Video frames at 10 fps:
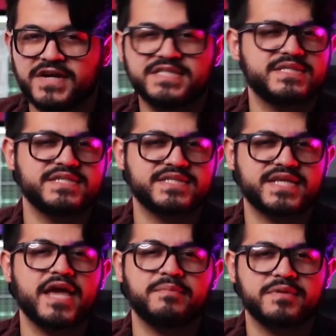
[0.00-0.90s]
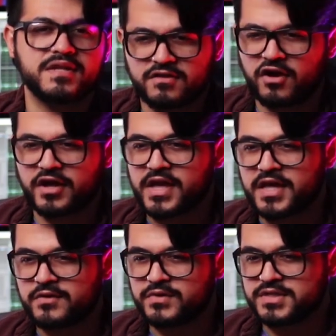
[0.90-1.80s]
finds an escape in logging
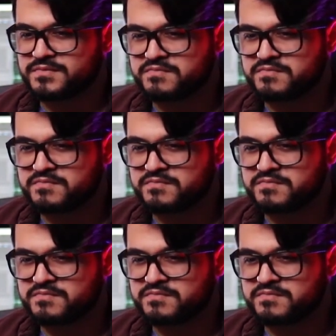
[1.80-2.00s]
into a